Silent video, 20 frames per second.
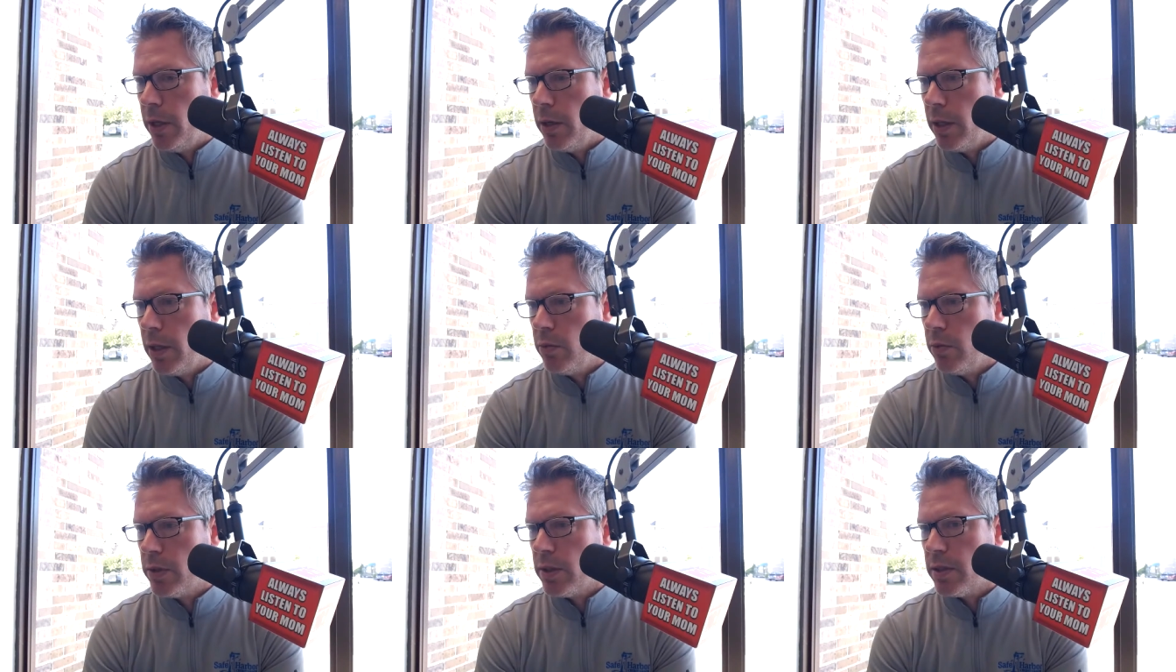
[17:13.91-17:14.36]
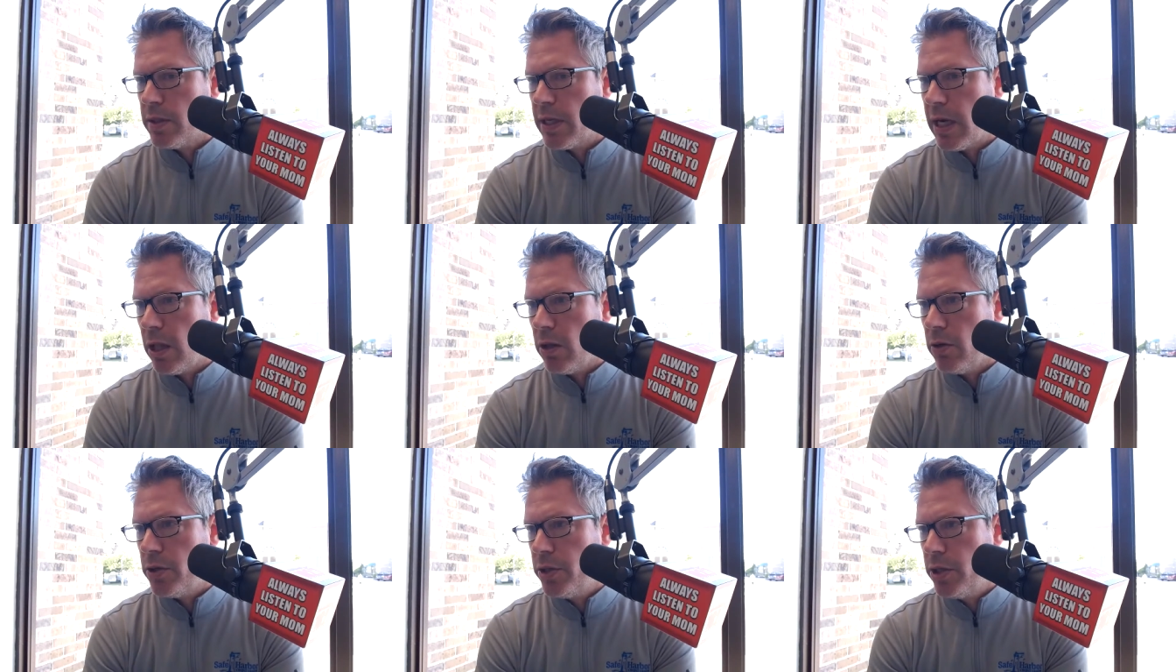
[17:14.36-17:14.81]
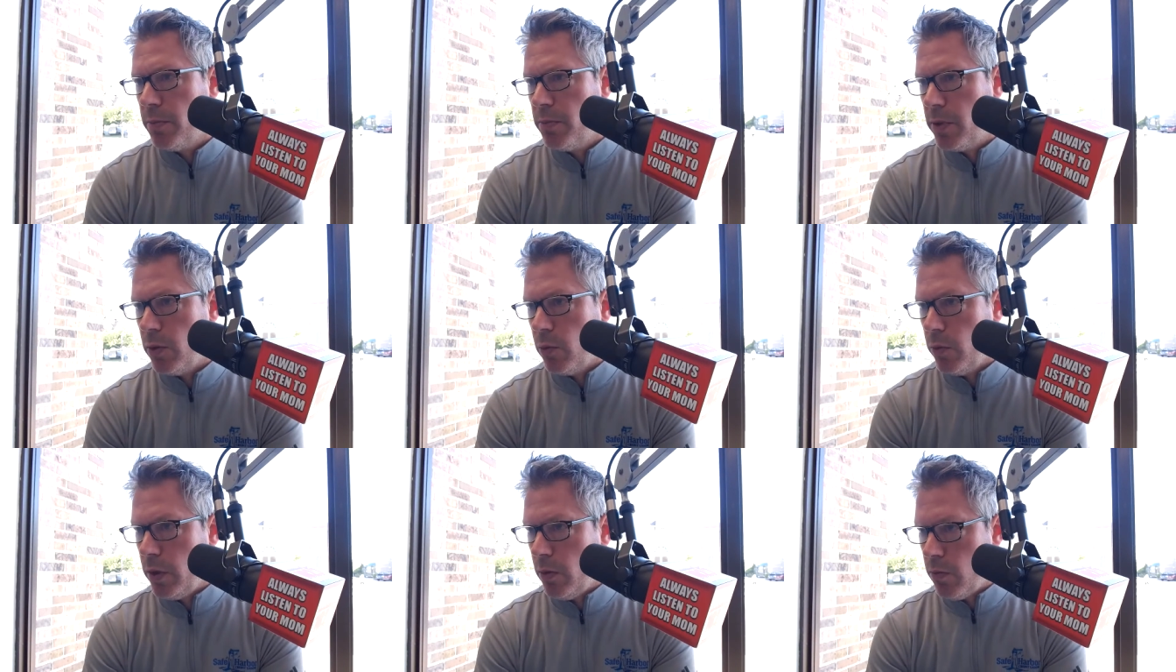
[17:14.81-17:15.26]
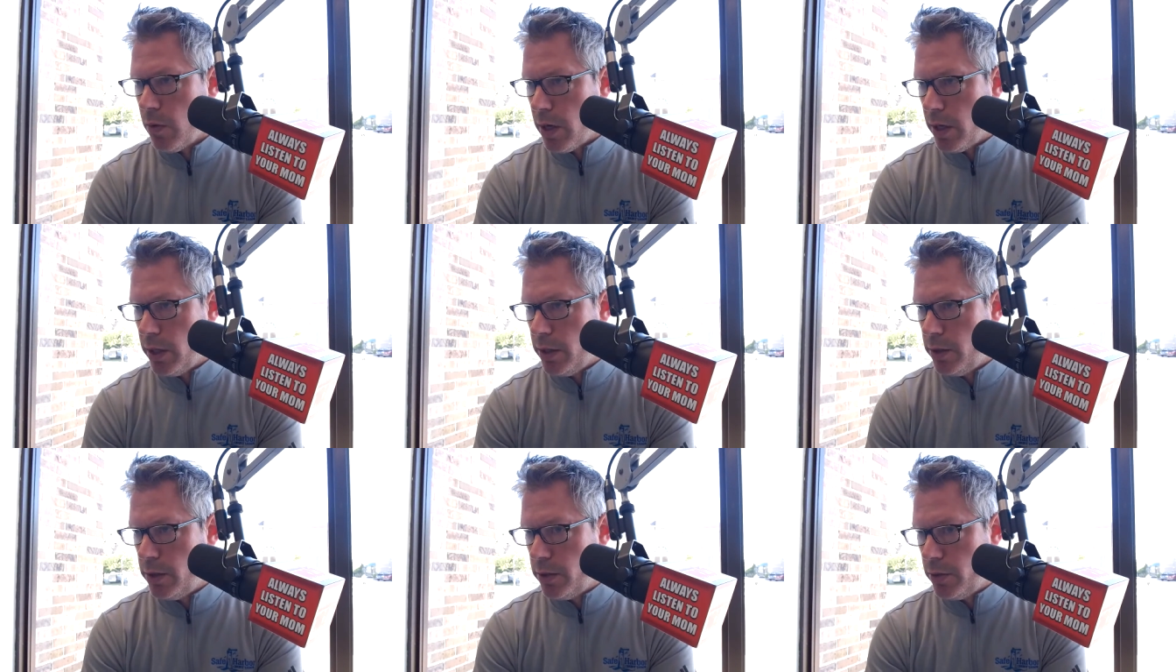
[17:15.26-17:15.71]
And it was a scholarship that we
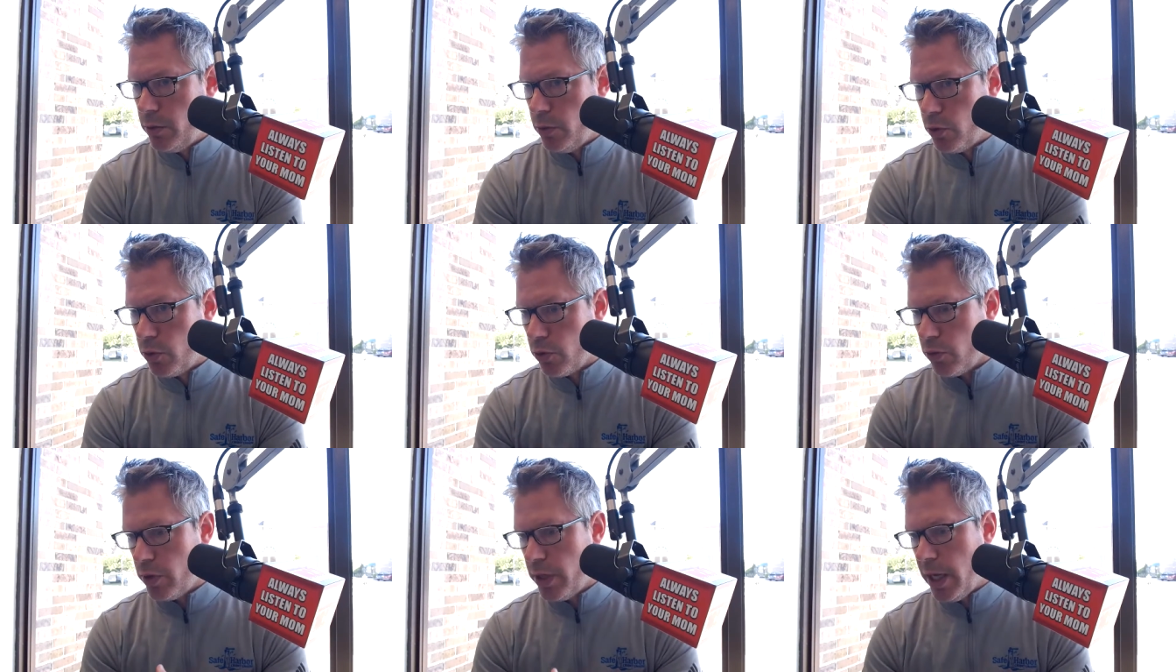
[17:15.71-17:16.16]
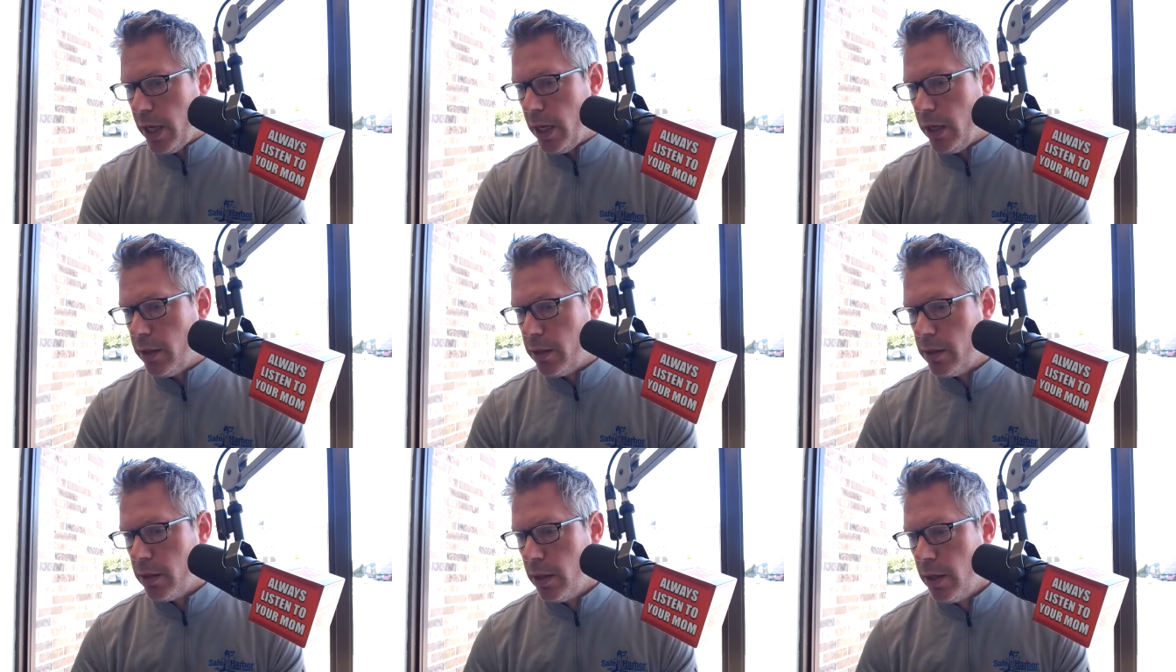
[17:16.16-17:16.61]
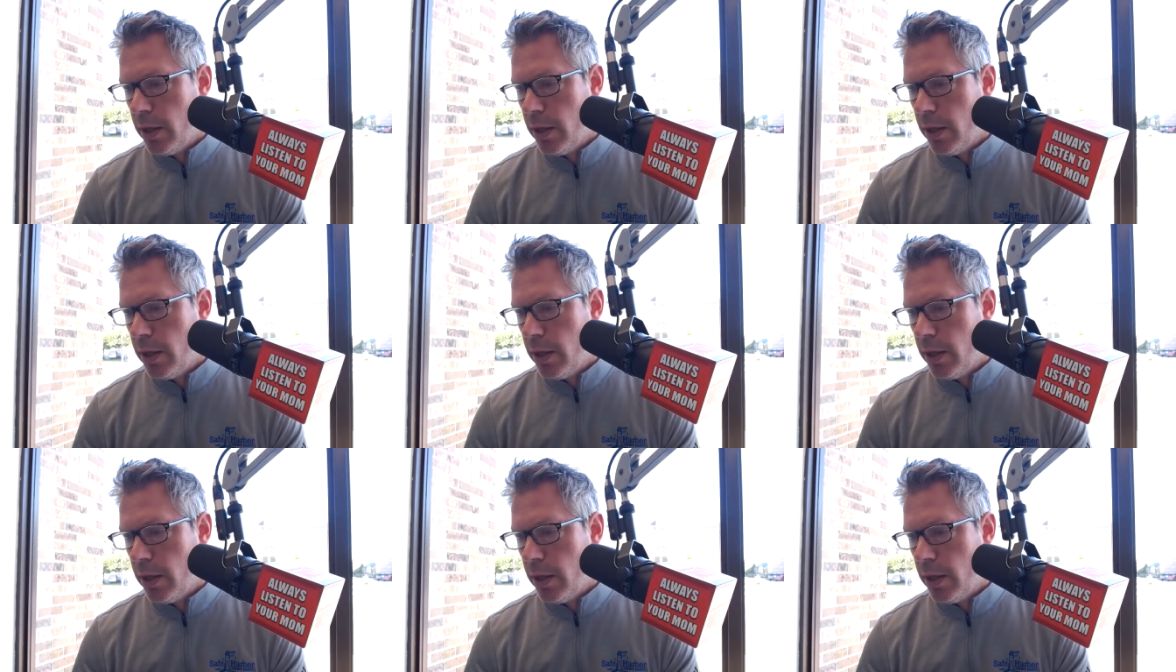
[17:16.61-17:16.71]
wanted to create.